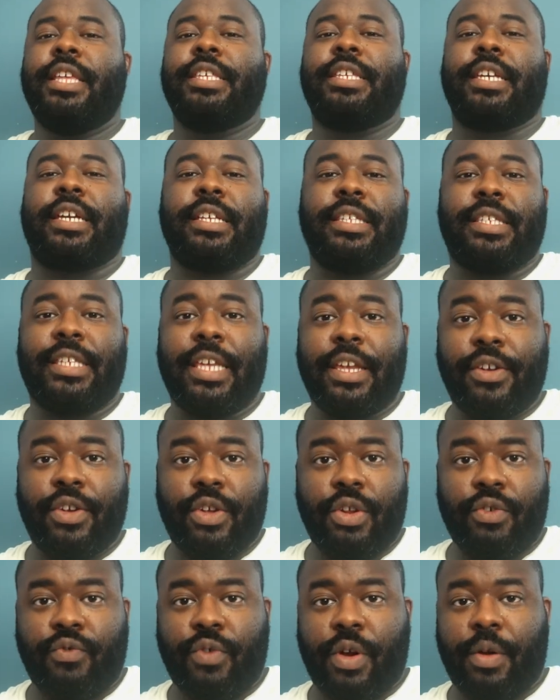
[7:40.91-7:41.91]
to
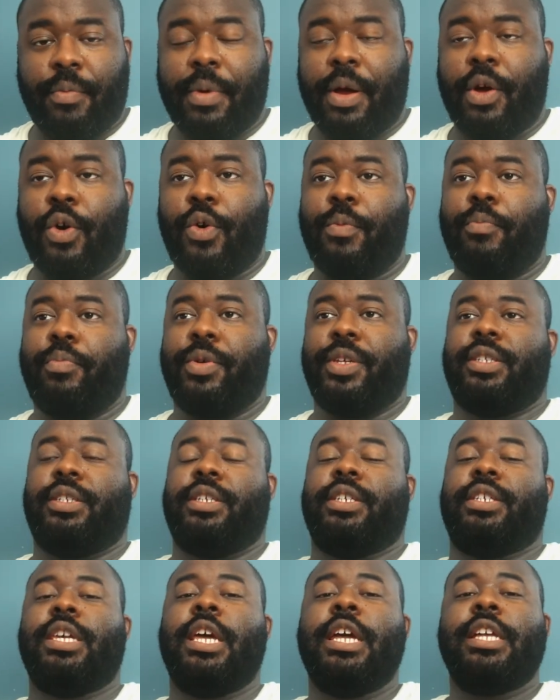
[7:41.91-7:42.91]
continue to run my own
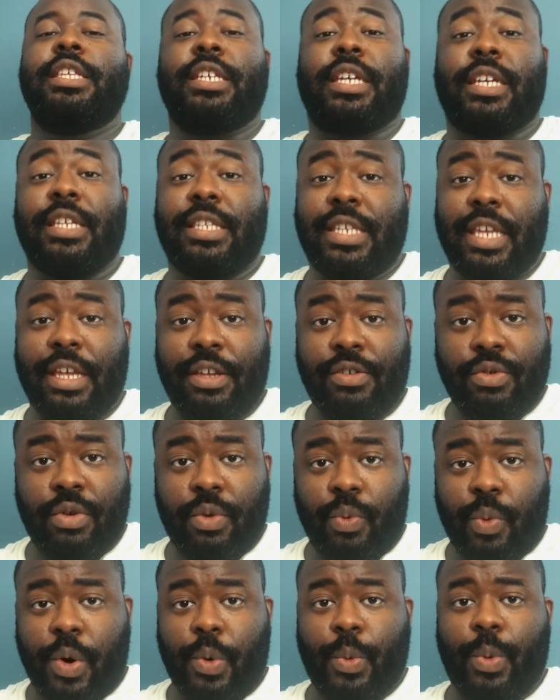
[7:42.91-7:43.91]
business, to continue
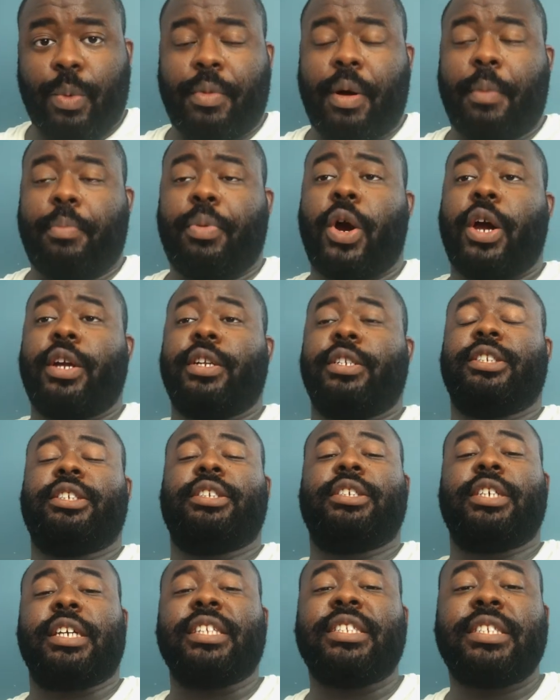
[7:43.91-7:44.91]
to work with my partners,
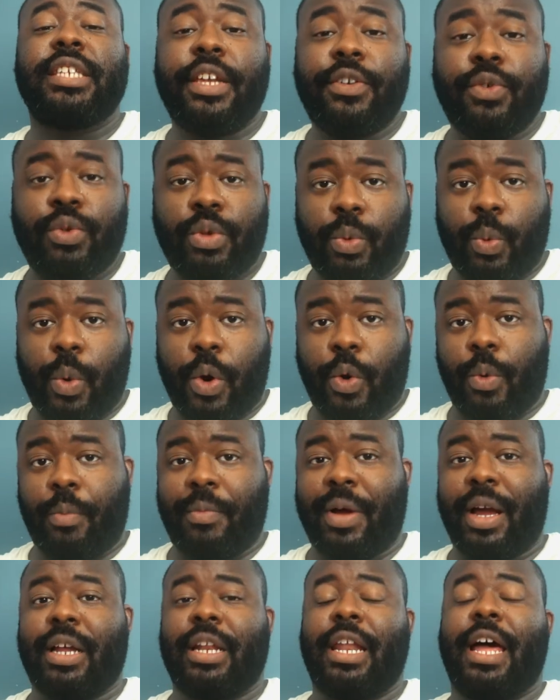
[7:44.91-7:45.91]
to continue to work with
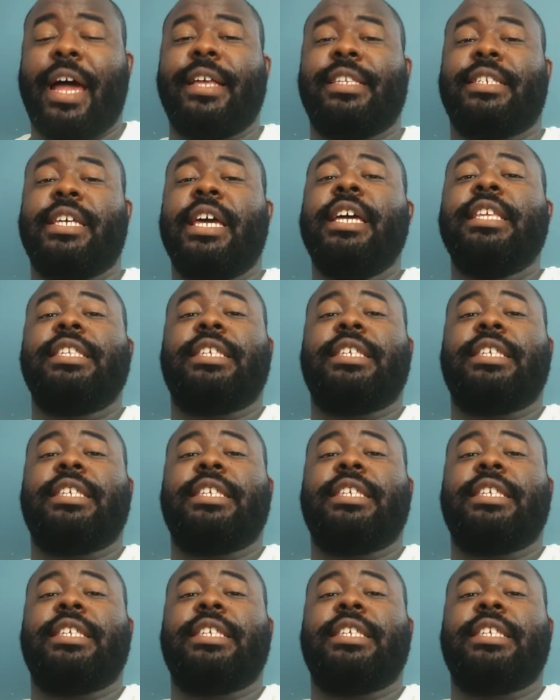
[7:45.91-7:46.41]
my clients,